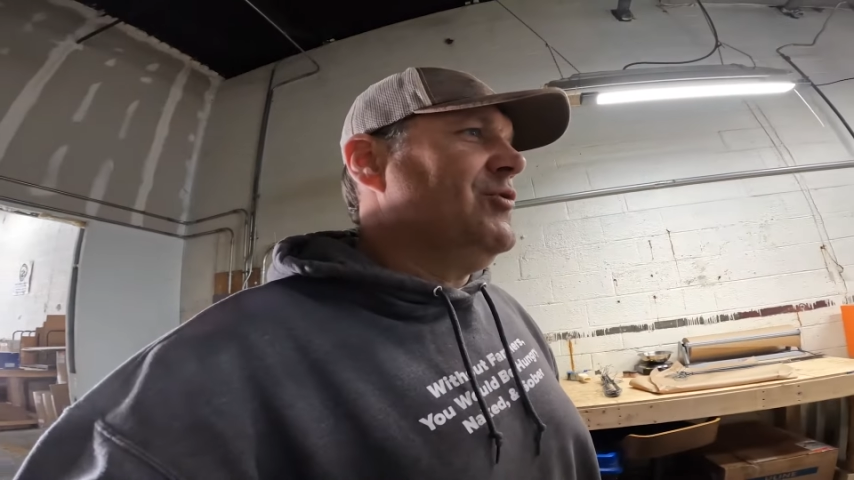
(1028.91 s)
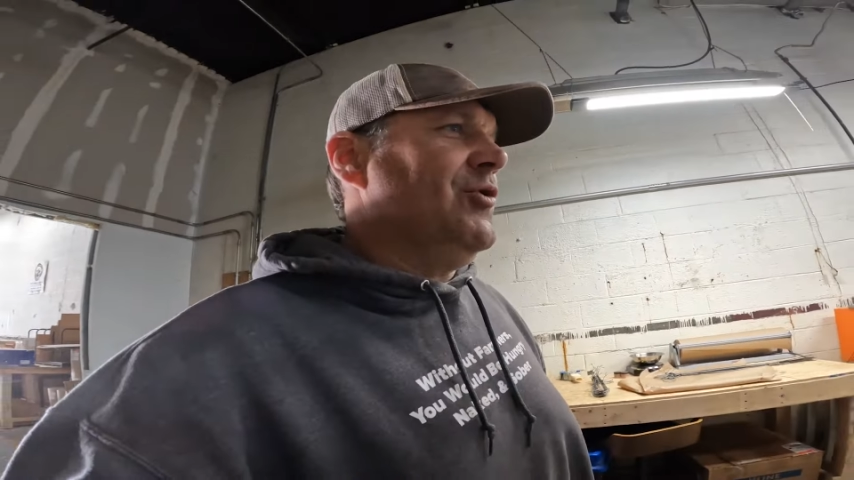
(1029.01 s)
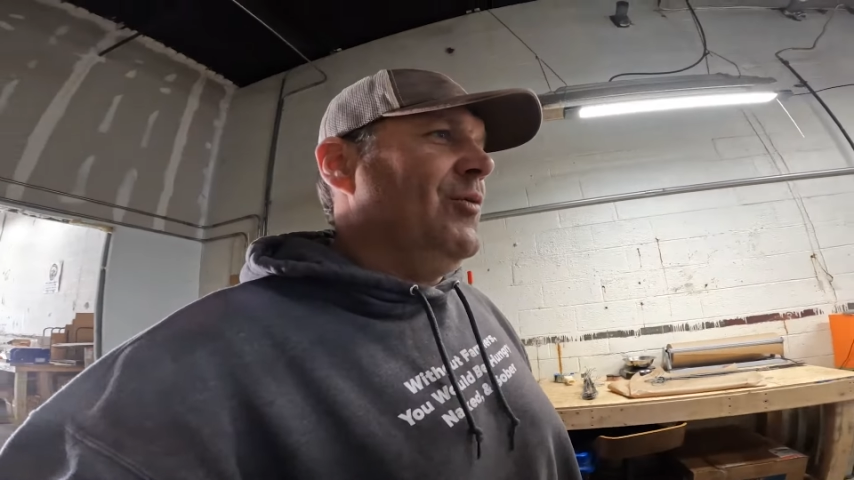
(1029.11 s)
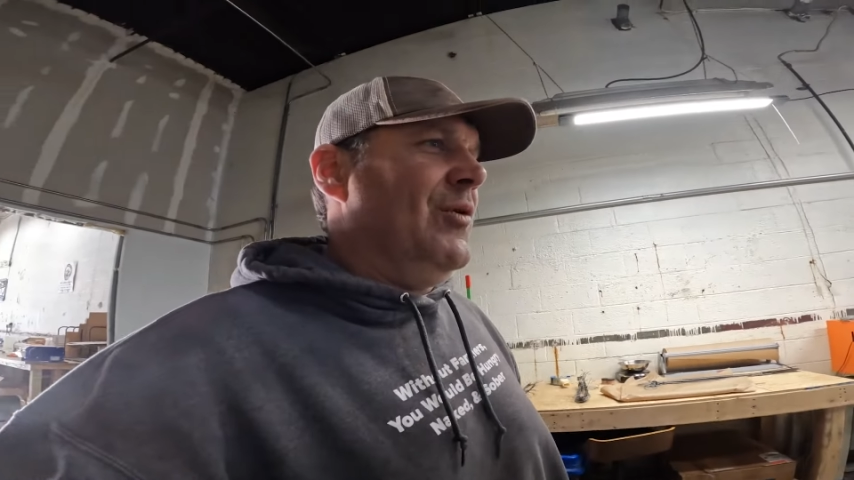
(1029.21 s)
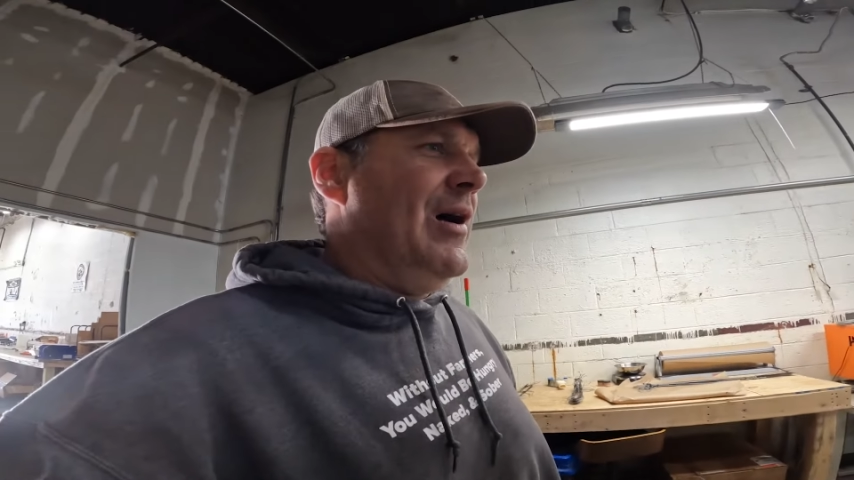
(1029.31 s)

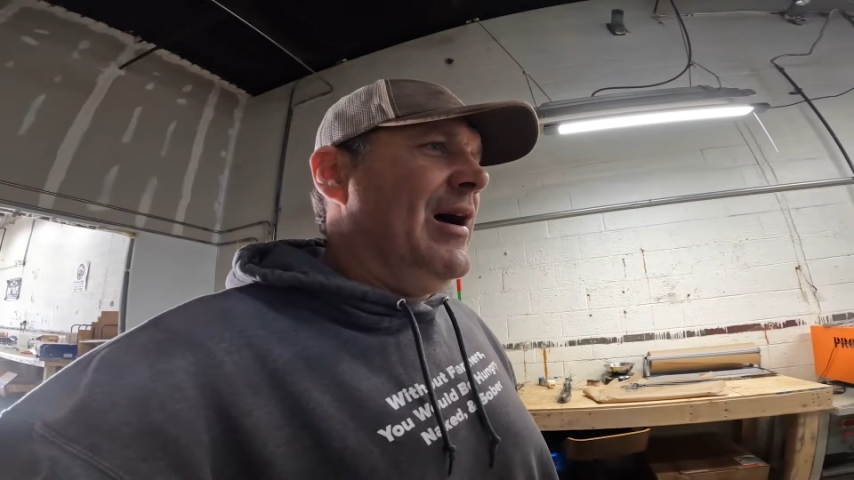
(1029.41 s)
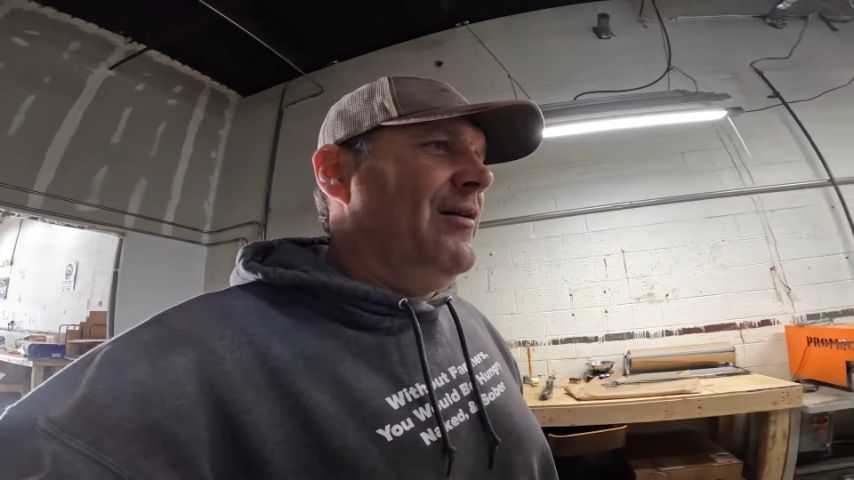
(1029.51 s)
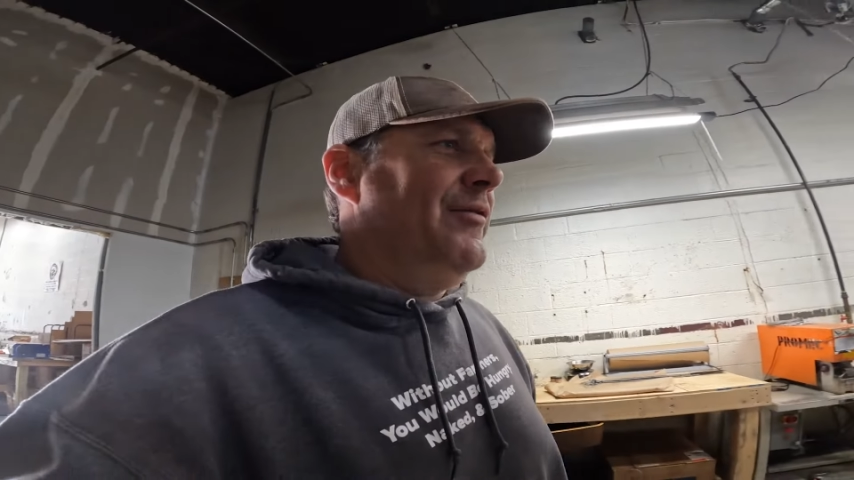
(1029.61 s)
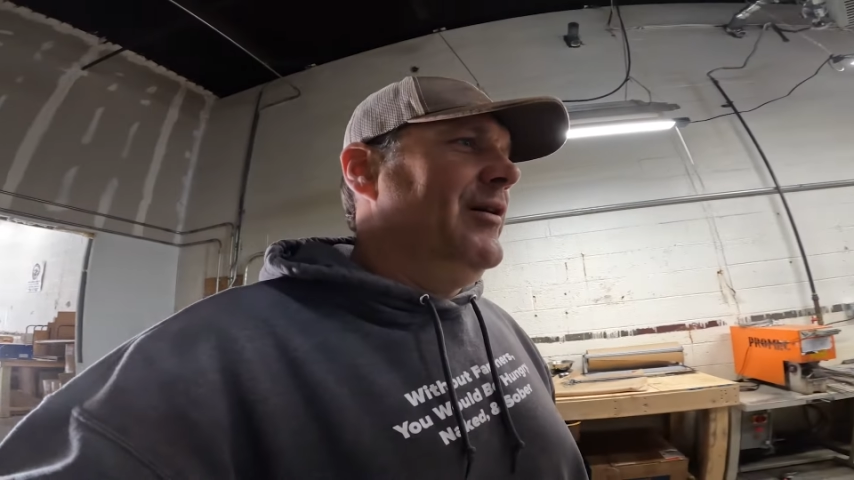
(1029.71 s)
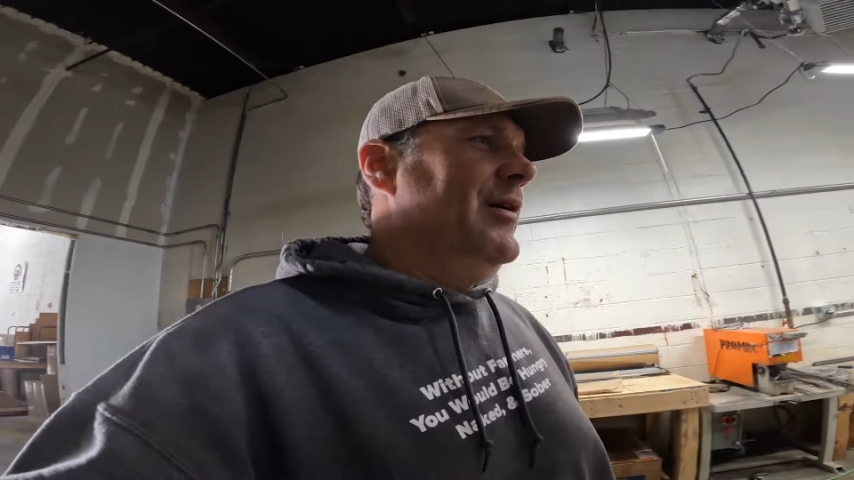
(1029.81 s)
sure we'll
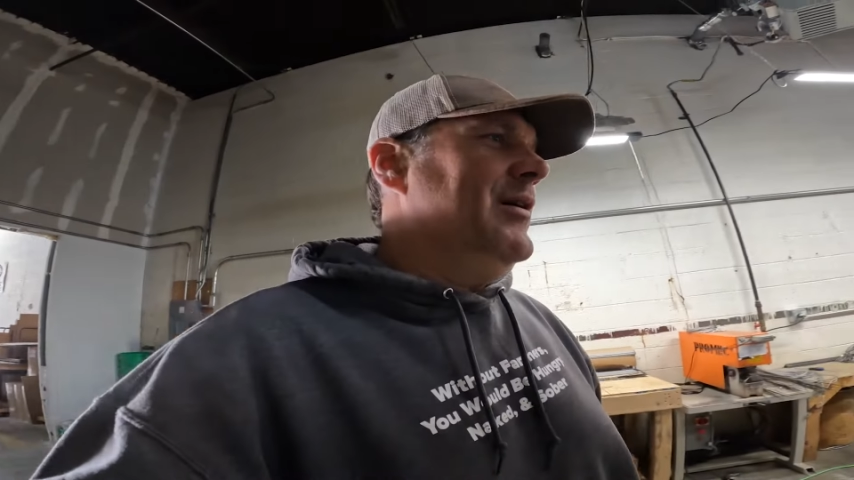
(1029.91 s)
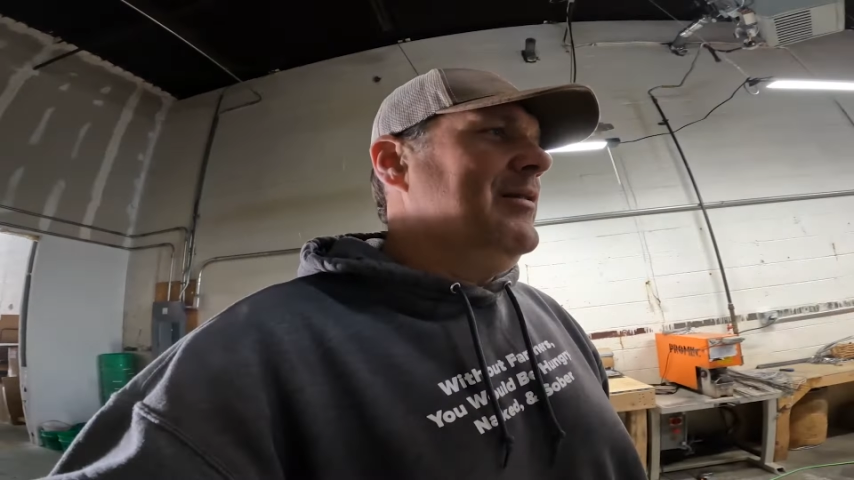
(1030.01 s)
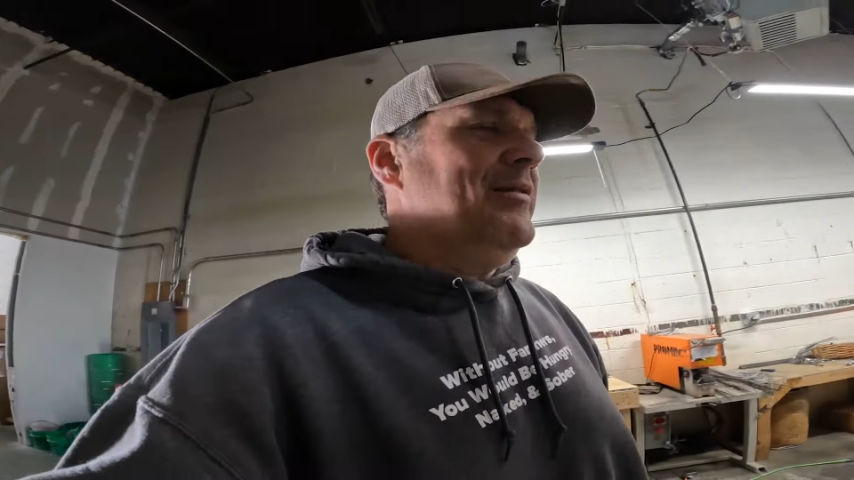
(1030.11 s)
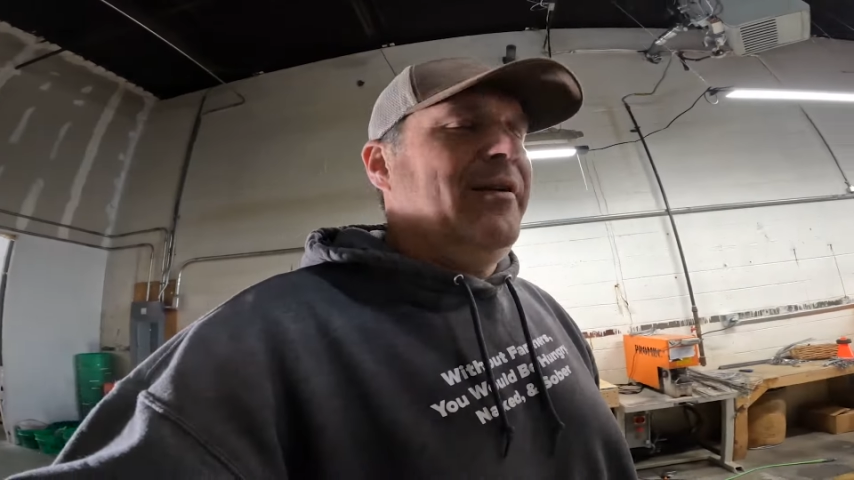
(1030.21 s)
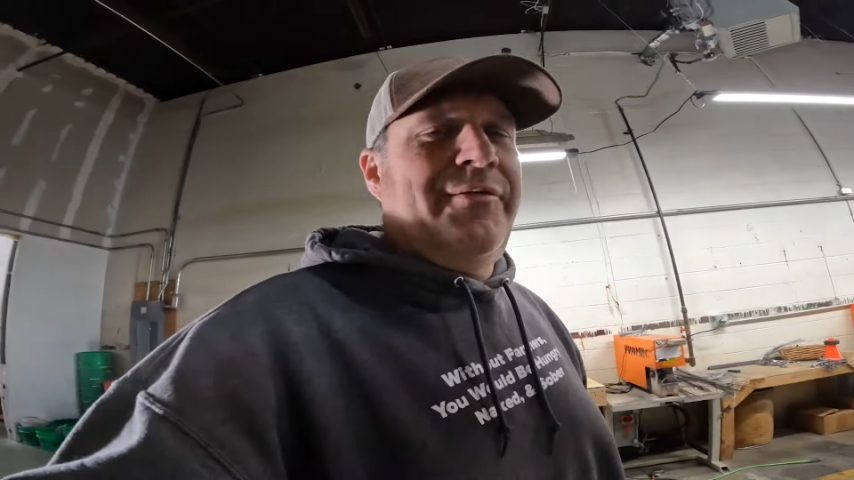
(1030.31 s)
have a